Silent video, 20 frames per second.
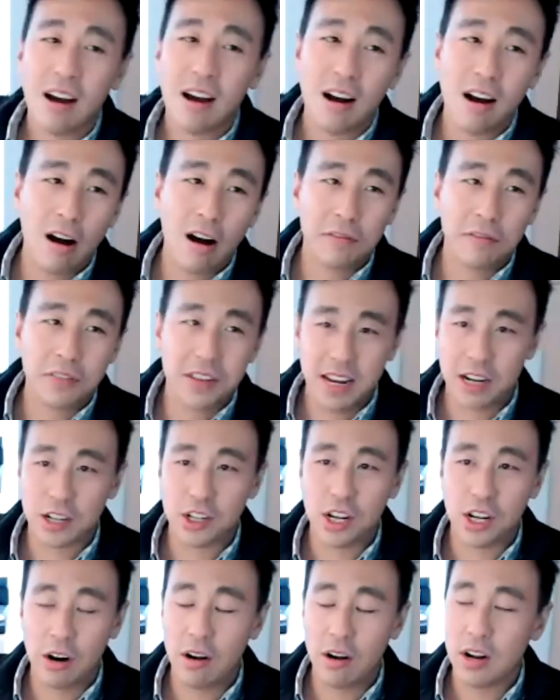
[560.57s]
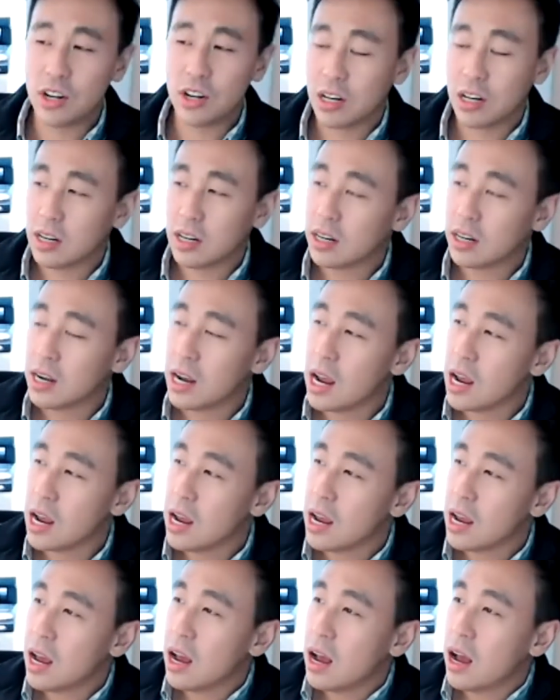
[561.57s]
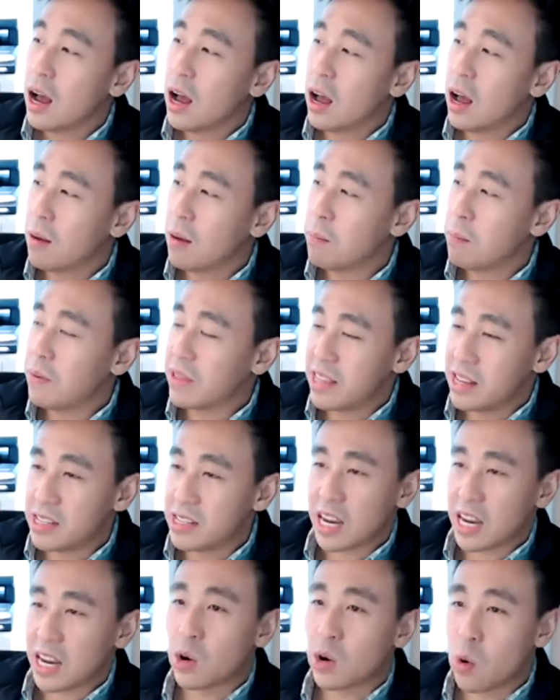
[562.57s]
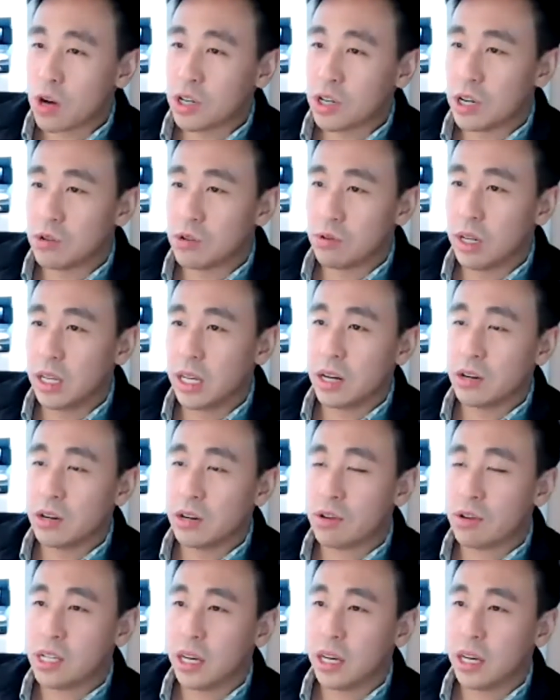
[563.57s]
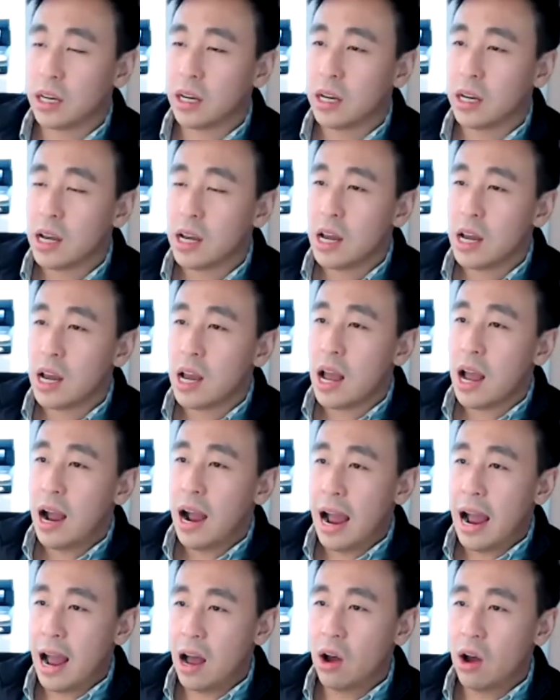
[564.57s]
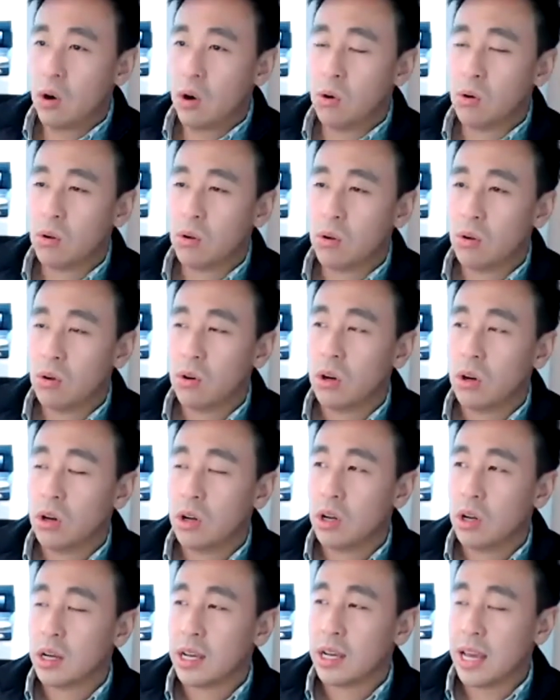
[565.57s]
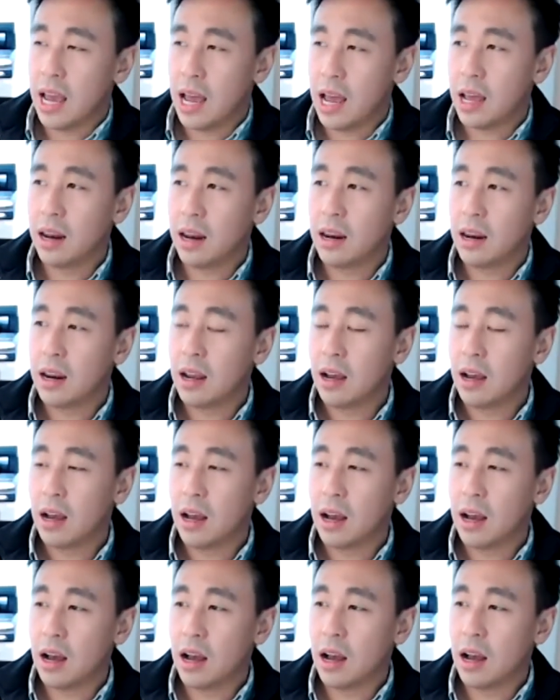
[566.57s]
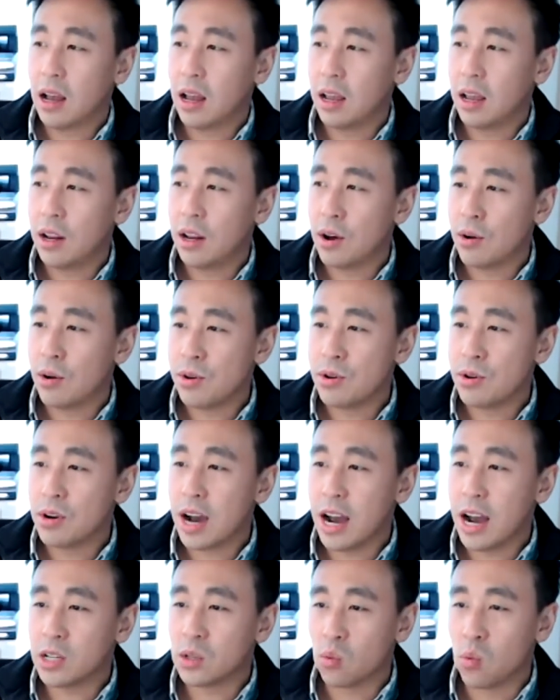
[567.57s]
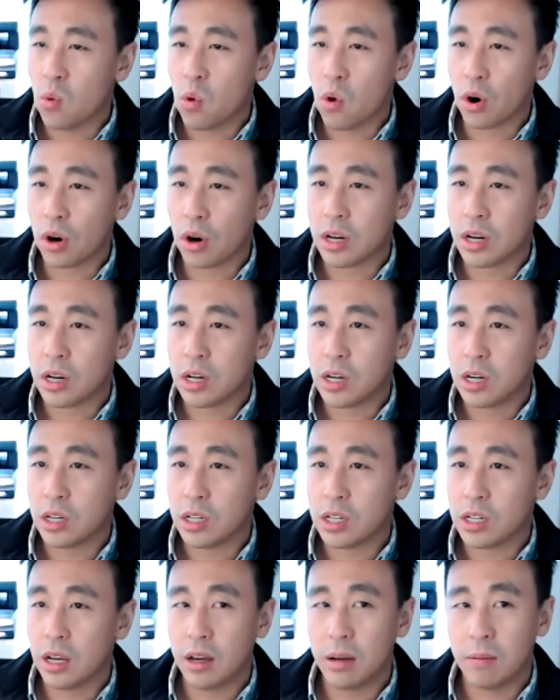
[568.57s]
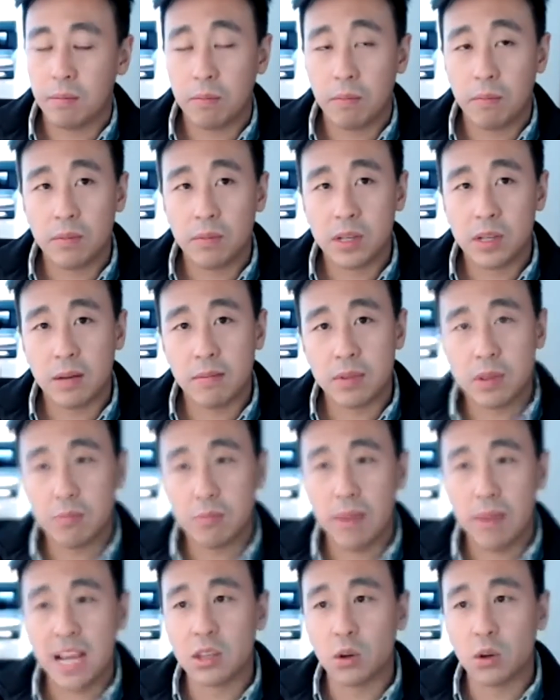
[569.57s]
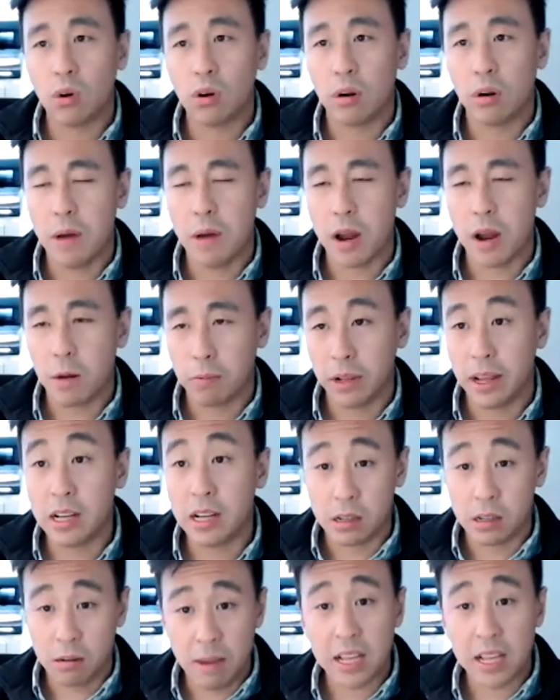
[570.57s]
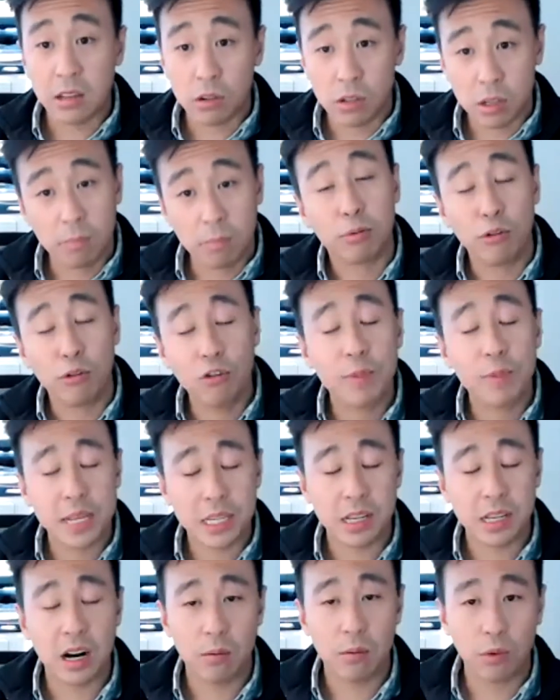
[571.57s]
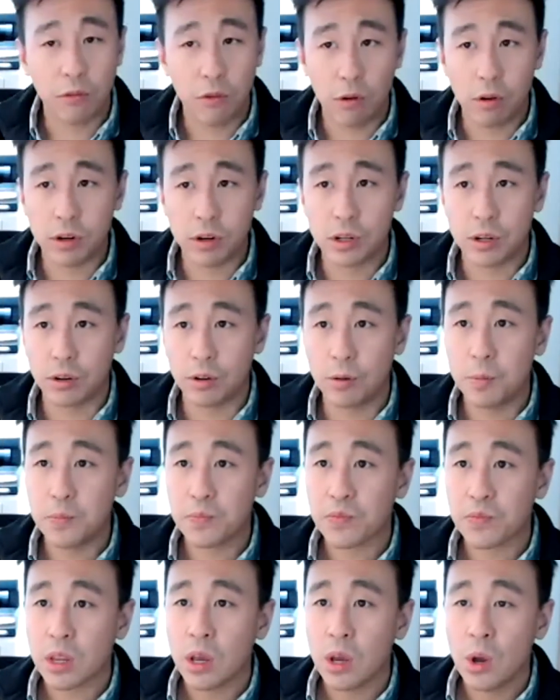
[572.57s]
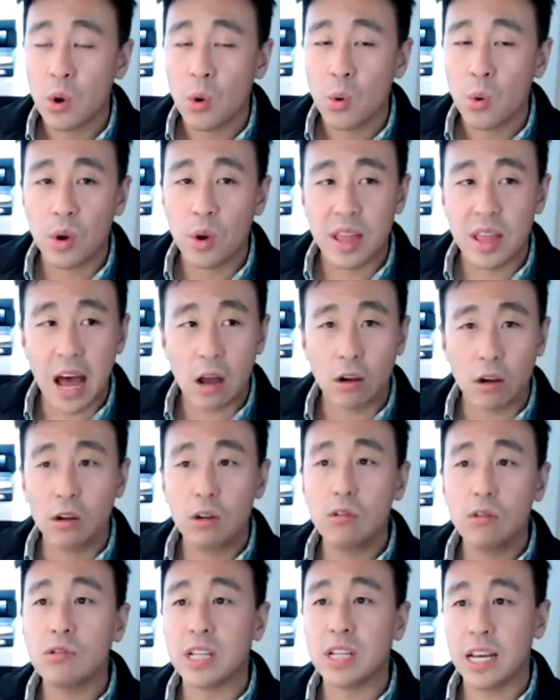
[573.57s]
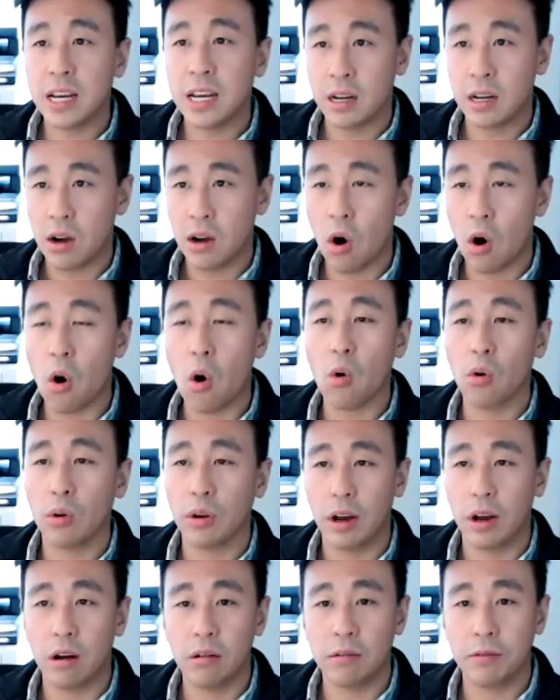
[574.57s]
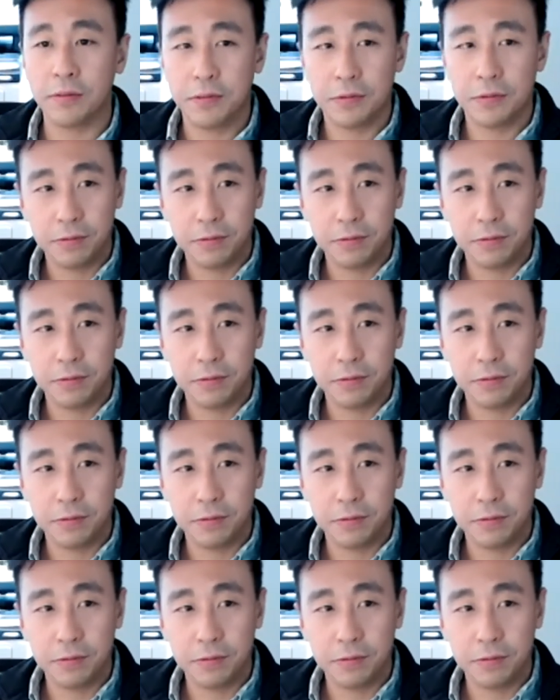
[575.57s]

of the next generation. But the second question is really interesting. How can you guys work to make the world a better place, to make those improvements that I'm referring to, without losing hold of